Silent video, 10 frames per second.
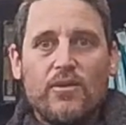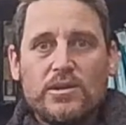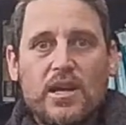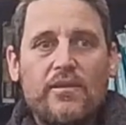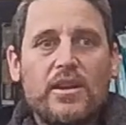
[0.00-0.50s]
Was
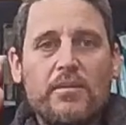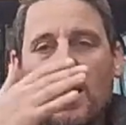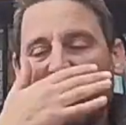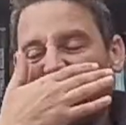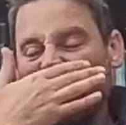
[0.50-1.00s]
David
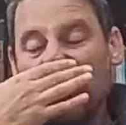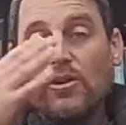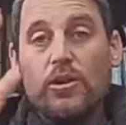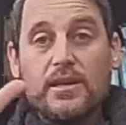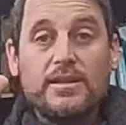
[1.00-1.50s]
HaMelech.
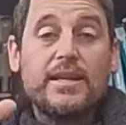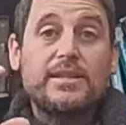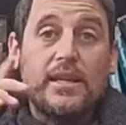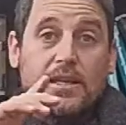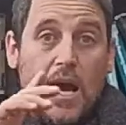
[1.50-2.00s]
Yehuda said,
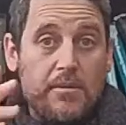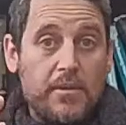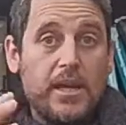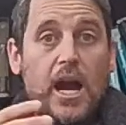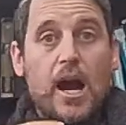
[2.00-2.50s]
Tzadka
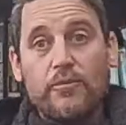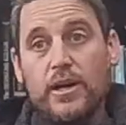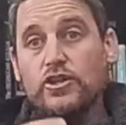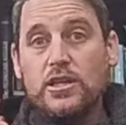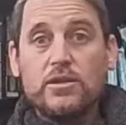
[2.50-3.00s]
mimeni, I'm
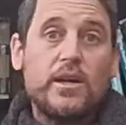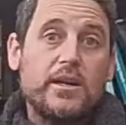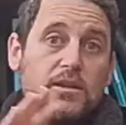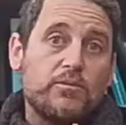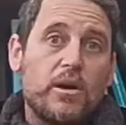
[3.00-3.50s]
right, she's right,
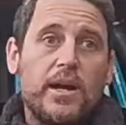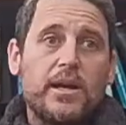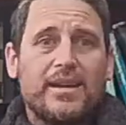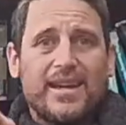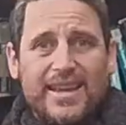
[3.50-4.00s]
he's more right.
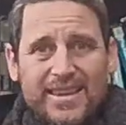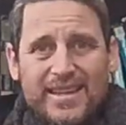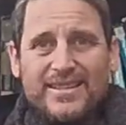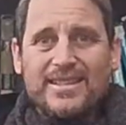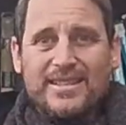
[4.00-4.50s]

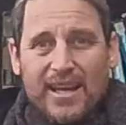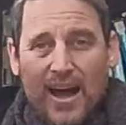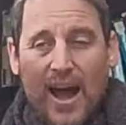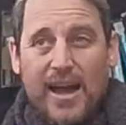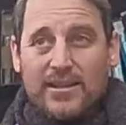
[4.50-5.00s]
This is the
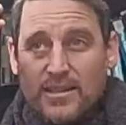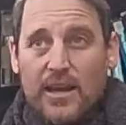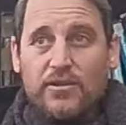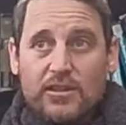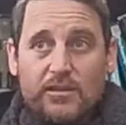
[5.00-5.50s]
highest
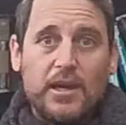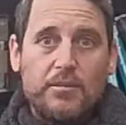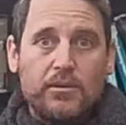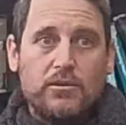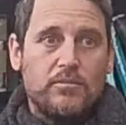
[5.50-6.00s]
level to be
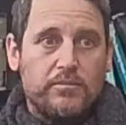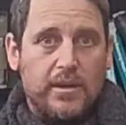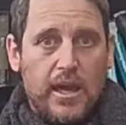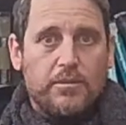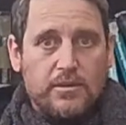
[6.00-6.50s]

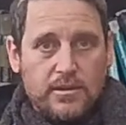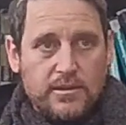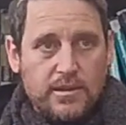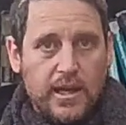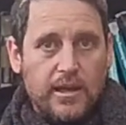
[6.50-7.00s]
able to
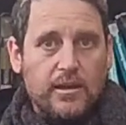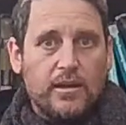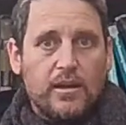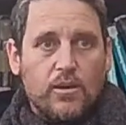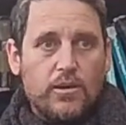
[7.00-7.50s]
say.
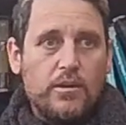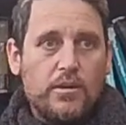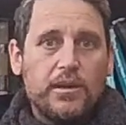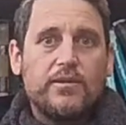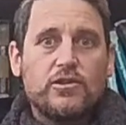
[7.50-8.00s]
We don't
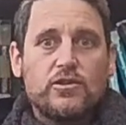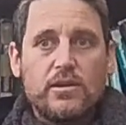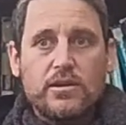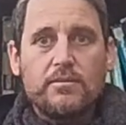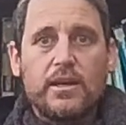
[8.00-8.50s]
believe in
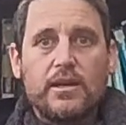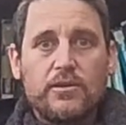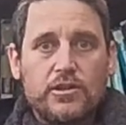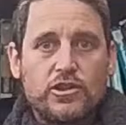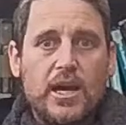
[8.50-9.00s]
Judaism like in
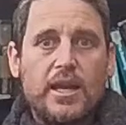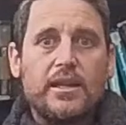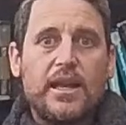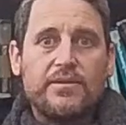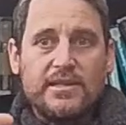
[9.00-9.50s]
Christianity.
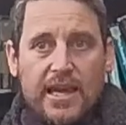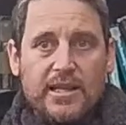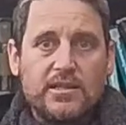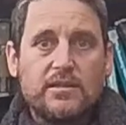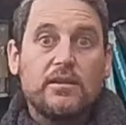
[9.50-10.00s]
They have
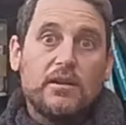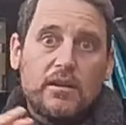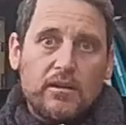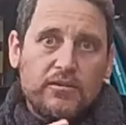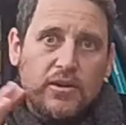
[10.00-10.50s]
saints.
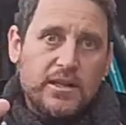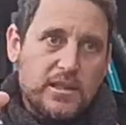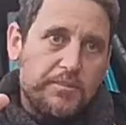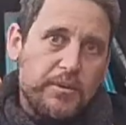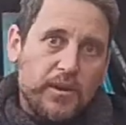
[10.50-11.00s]
For us,
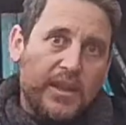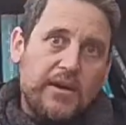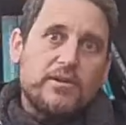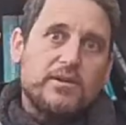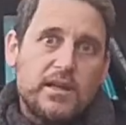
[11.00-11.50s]
the people that
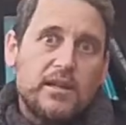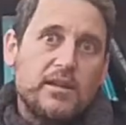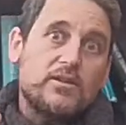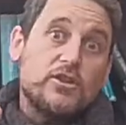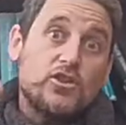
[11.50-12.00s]
never
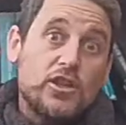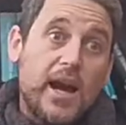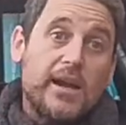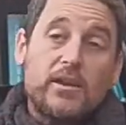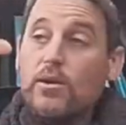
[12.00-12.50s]
sinned,
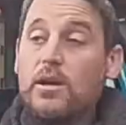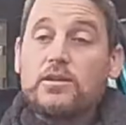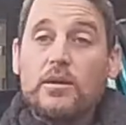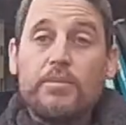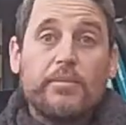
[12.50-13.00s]
Yishai, there are
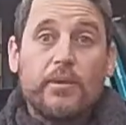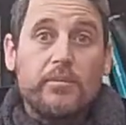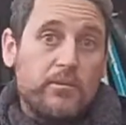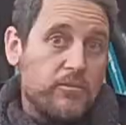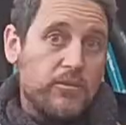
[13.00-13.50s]
some people,
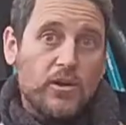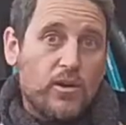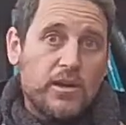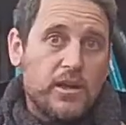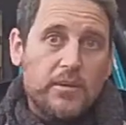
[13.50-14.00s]
but we don't
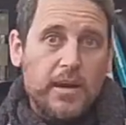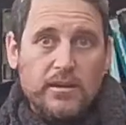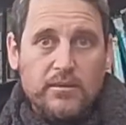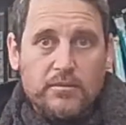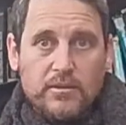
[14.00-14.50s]
know anything about
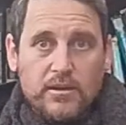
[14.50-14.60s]
them.